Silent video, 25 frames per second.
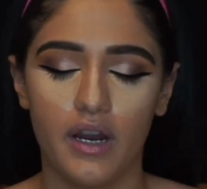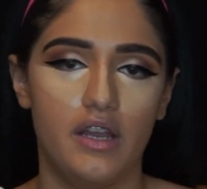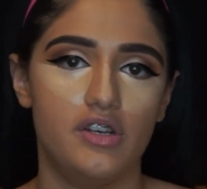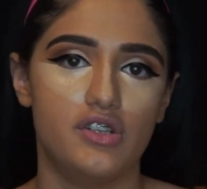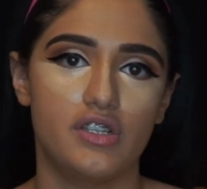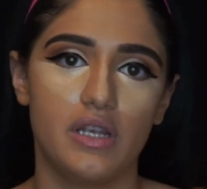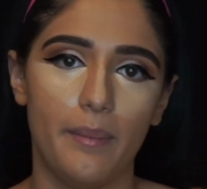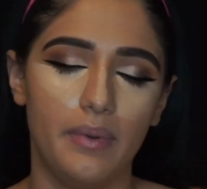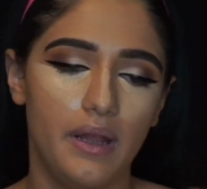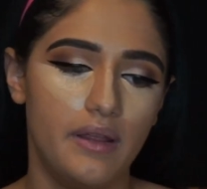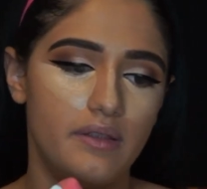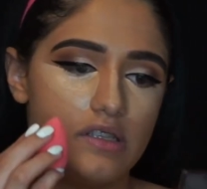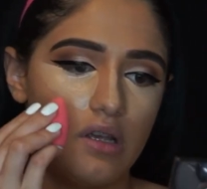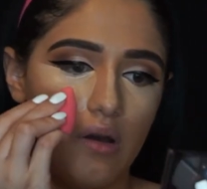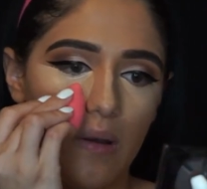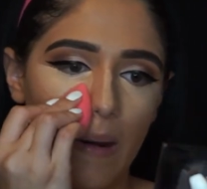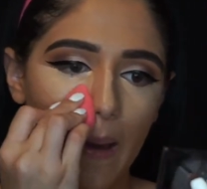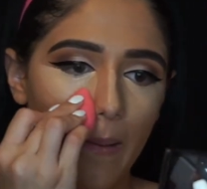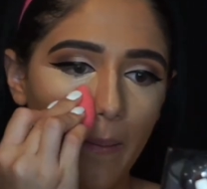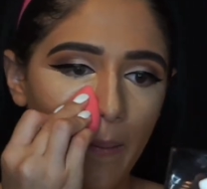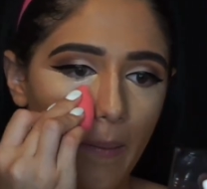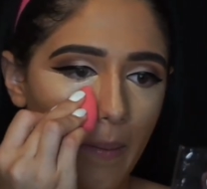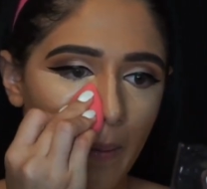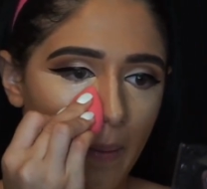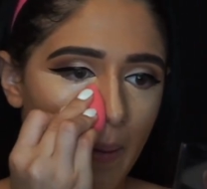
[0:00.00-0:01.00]
the beauty
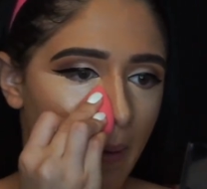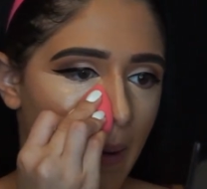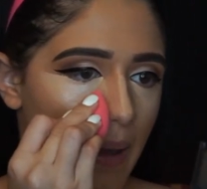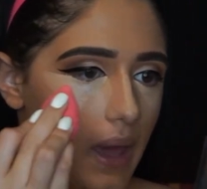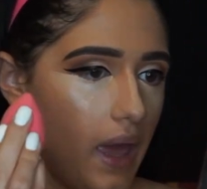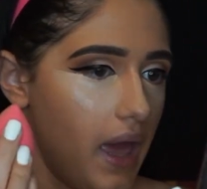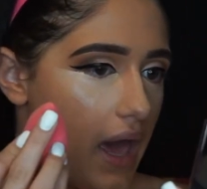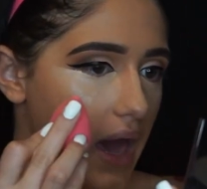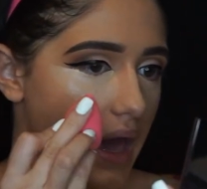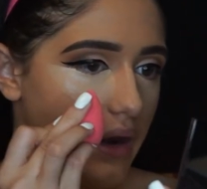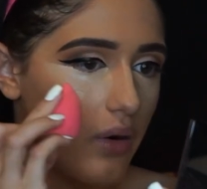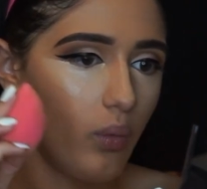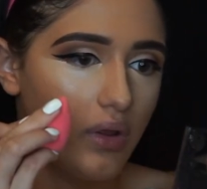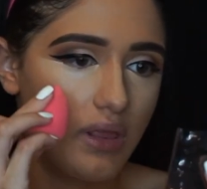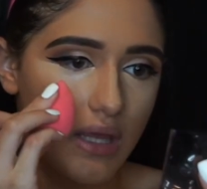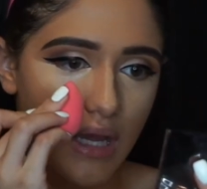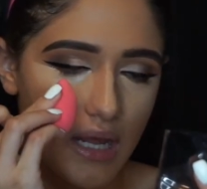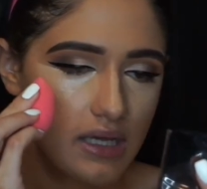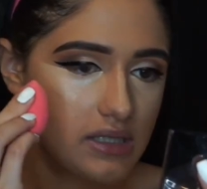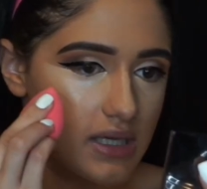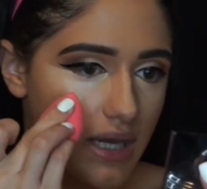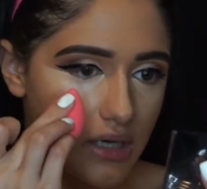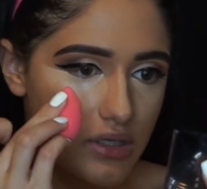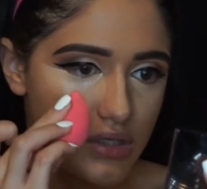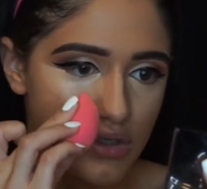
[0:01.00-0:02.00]
blender and just blend
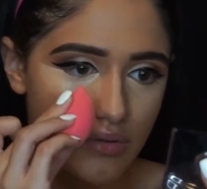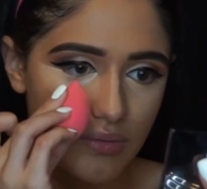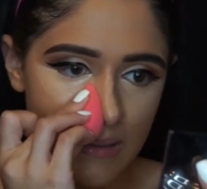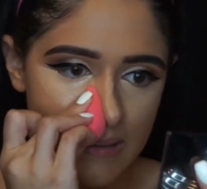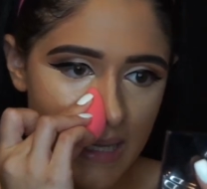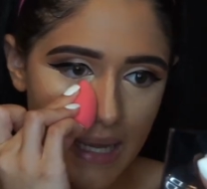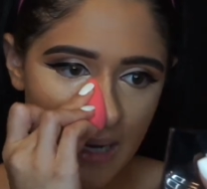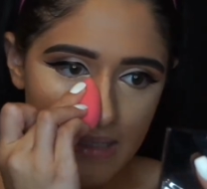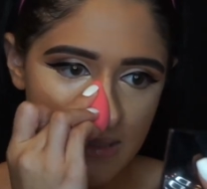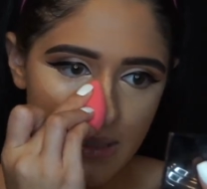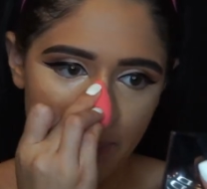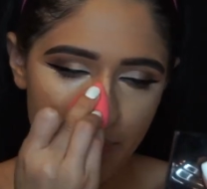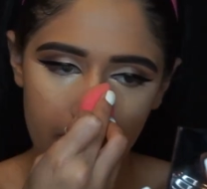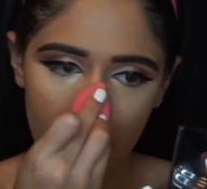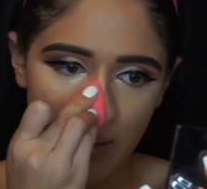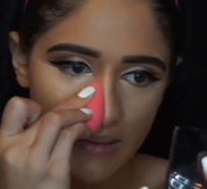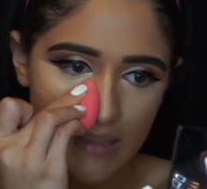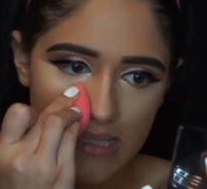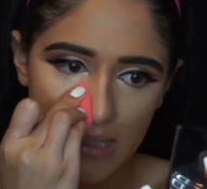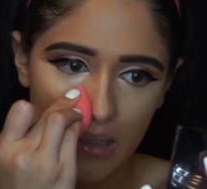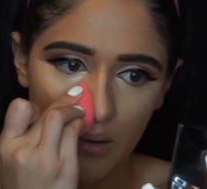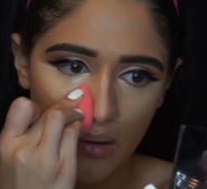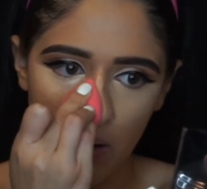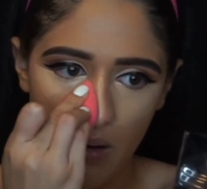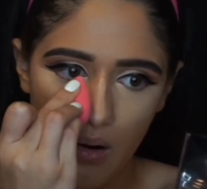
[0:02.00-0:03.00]
this all out.
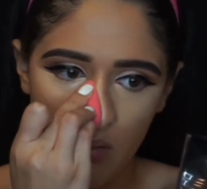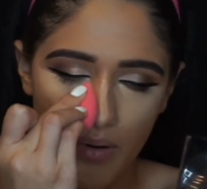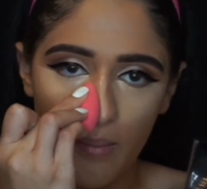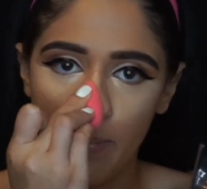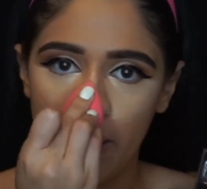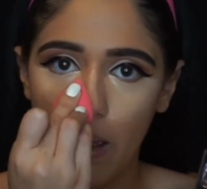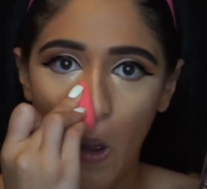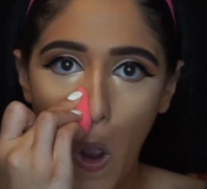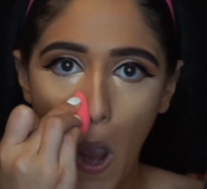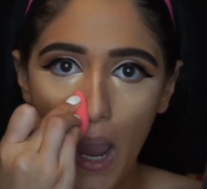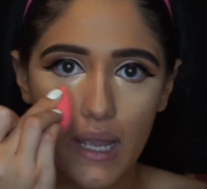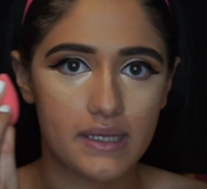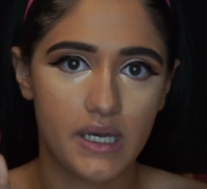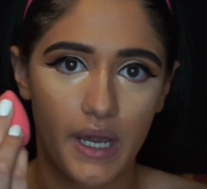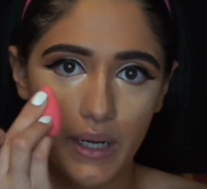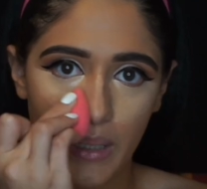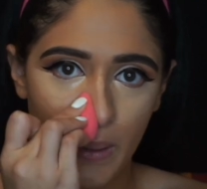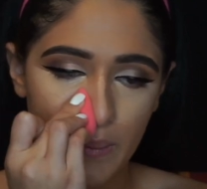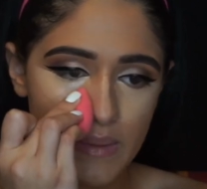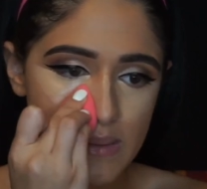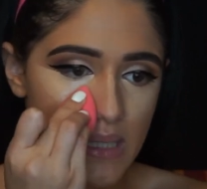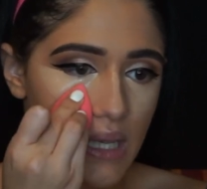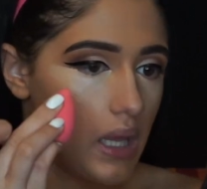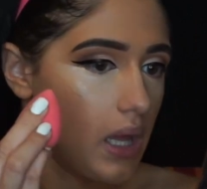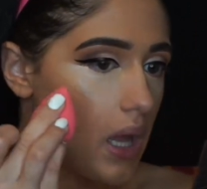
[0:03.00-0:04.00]
And
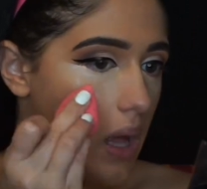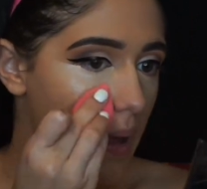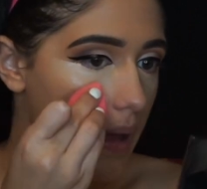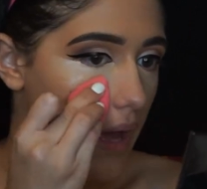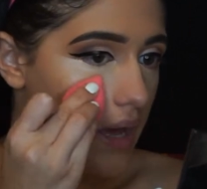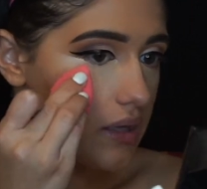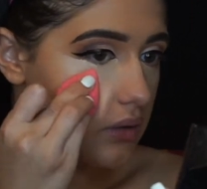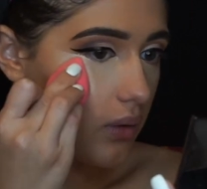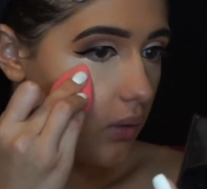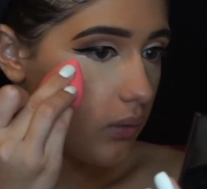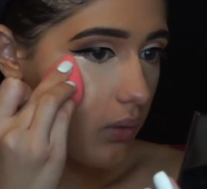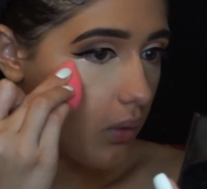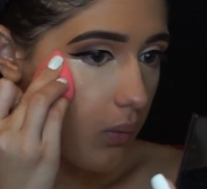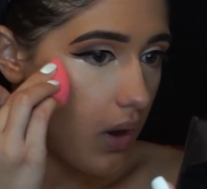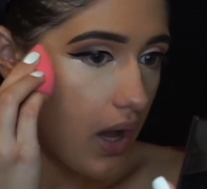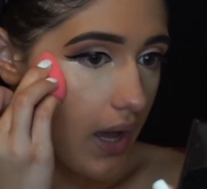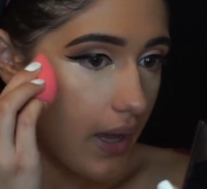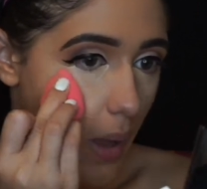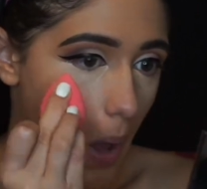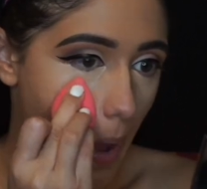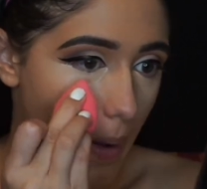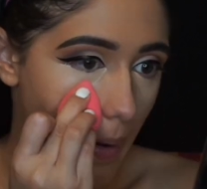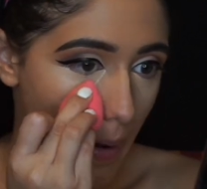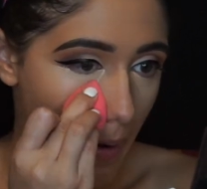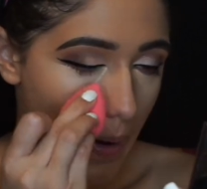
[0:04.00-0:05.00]
one thing I like to kind
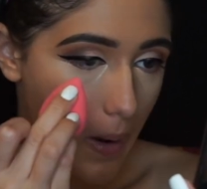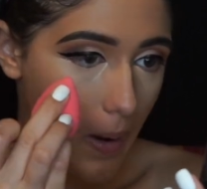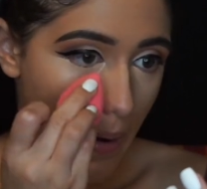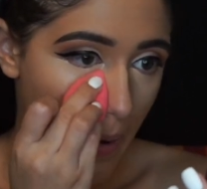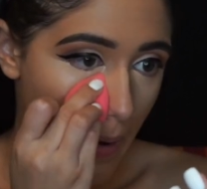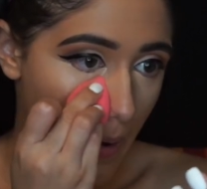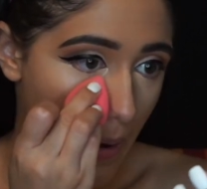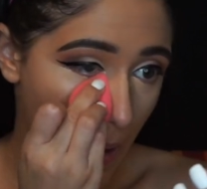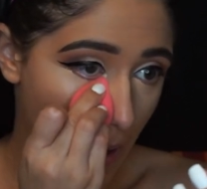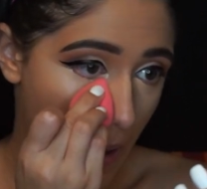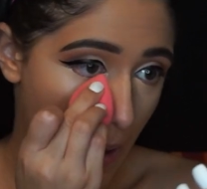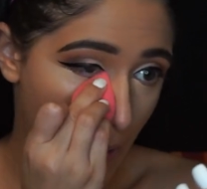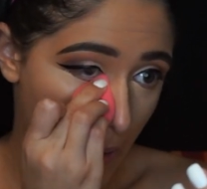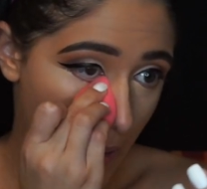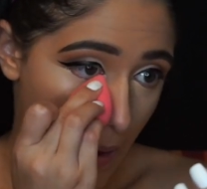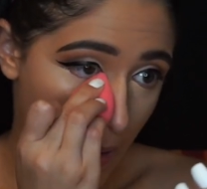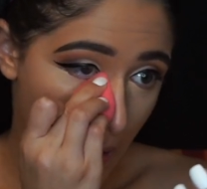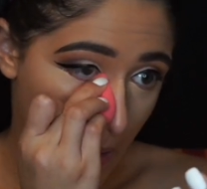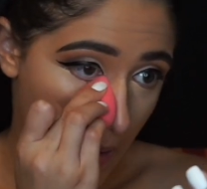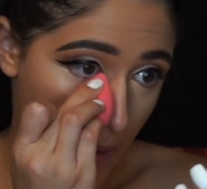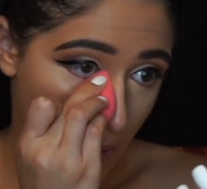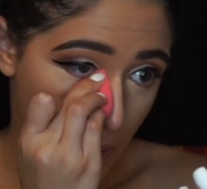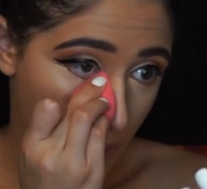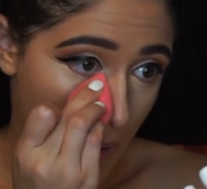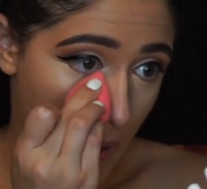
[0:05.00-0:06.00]
of do is I like to
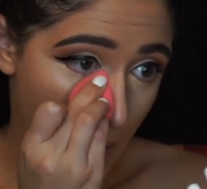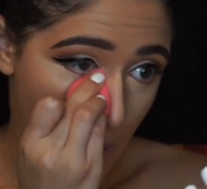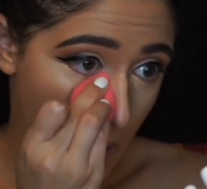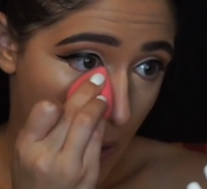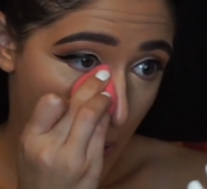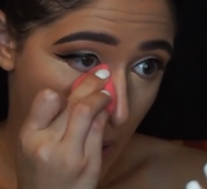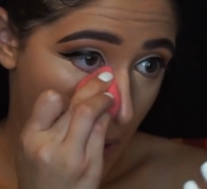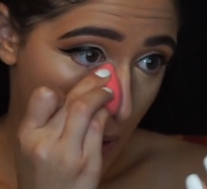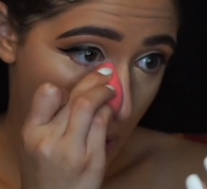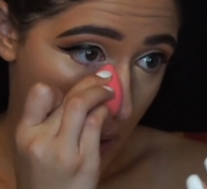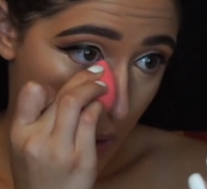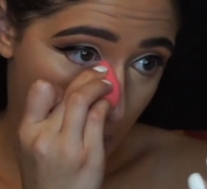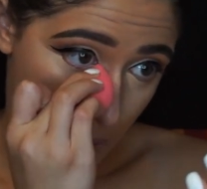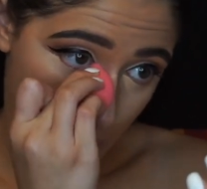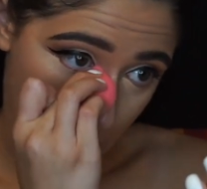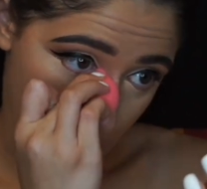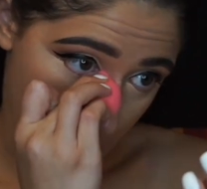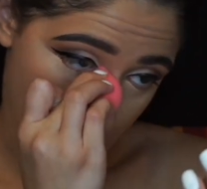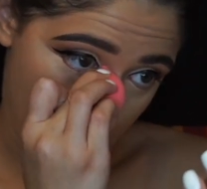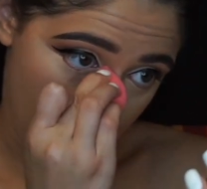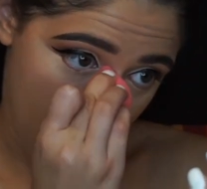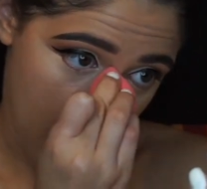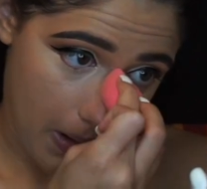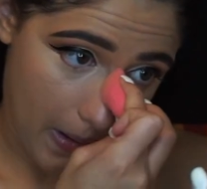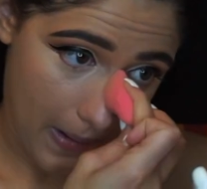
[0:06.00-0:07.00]
put concealer
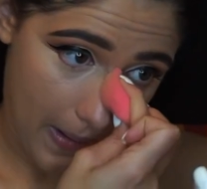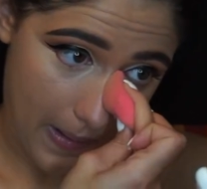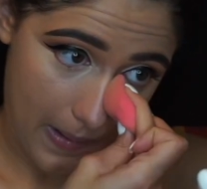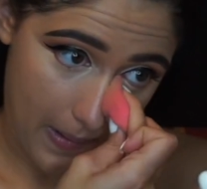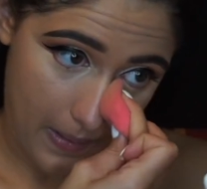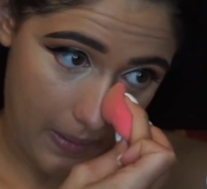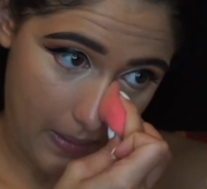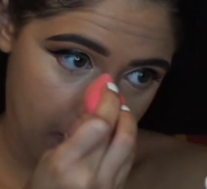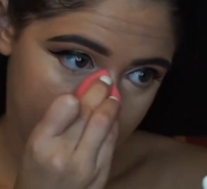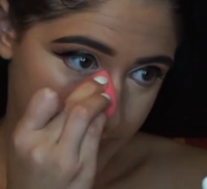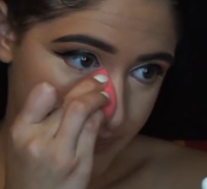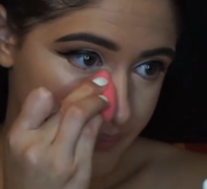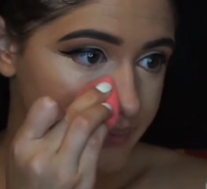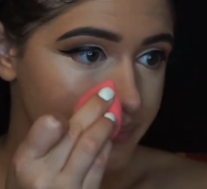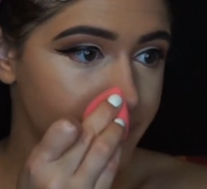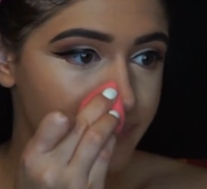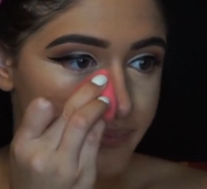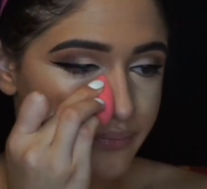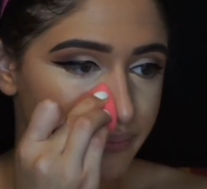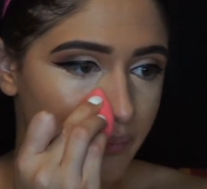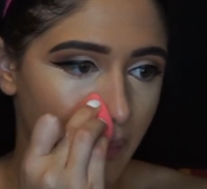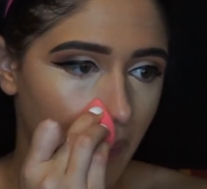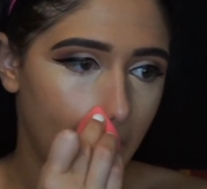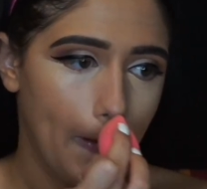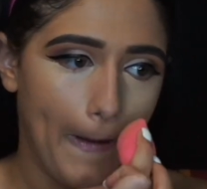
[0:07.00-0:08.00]
around my
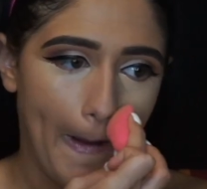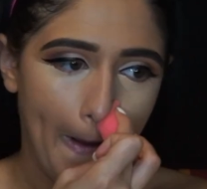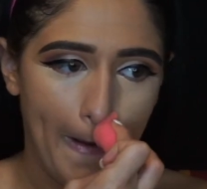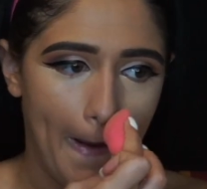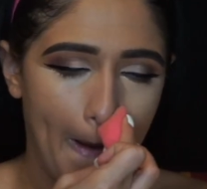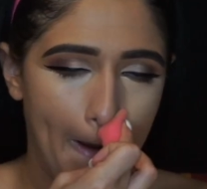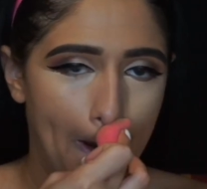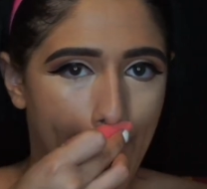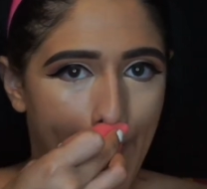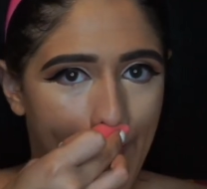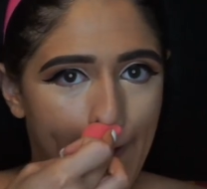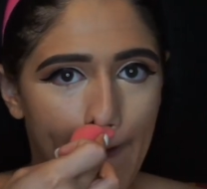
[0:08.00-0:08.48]
entire nose.